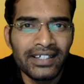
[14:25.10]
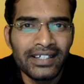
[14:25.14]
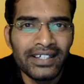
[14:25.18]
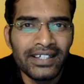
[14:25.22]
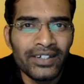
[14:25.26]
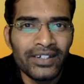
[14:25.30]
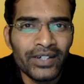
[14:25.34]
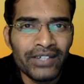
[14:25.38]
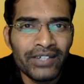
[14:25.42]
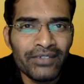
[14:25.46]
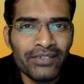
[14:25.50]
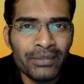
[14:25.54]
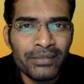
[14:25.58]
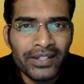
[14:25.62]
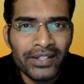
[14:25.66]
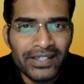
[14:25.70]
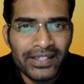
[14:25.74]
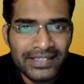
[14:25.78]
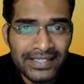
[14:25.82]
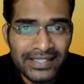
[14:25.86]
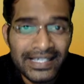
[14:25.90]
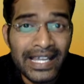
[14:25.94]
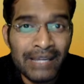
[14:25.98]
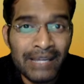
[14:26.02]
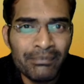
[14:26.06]
Okay, why? Because
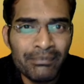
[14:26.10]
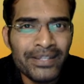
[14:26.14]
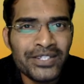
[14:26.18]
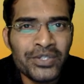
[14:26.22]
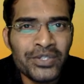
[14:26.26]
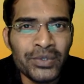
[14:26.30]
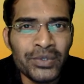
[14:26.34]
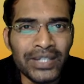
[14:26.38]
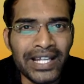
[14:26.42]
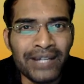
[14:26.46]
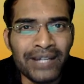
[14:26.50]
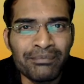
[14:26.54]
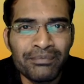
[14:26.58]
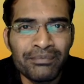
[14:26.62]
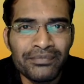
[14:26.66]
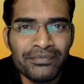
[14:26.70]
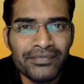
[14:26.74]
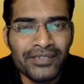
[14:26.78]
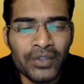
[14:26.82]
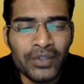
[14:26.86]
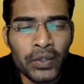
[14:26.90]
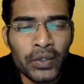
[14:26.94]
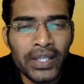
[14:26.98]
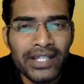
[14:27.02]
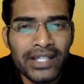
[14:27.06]
it's a MS tool. Yeah.
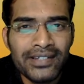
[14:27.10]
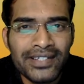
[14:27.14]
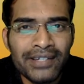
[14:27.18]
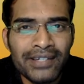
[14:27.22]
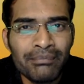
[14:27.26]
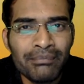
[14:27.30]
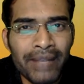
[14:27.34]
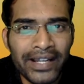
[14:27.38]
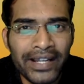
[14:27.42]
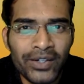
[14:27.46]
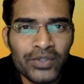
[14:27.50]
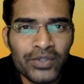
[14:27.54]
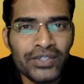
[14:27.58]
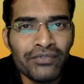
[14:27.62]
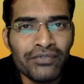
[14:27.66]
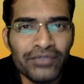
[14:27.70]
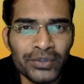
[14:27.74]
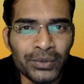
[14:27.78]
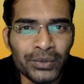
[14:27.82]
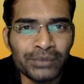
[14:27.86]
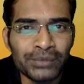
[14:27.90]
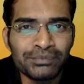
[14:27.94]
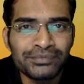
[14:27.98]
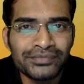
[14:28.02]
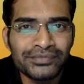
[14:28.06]
Okay, it's a Microsoft
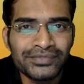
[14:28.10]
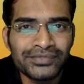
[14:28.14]
tool.